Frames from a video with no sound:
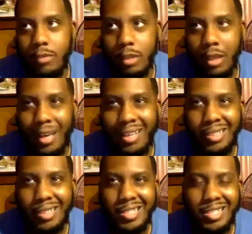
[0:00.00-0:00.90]
it like
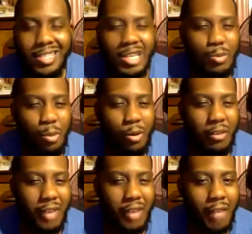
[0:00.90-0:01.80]
a 6.5
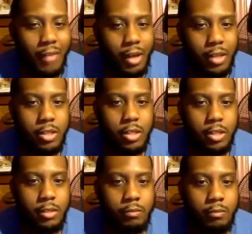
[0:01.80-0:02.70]
out of
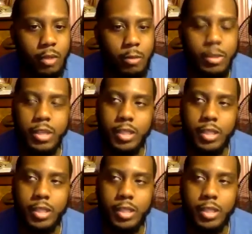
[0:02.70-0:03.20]
10 because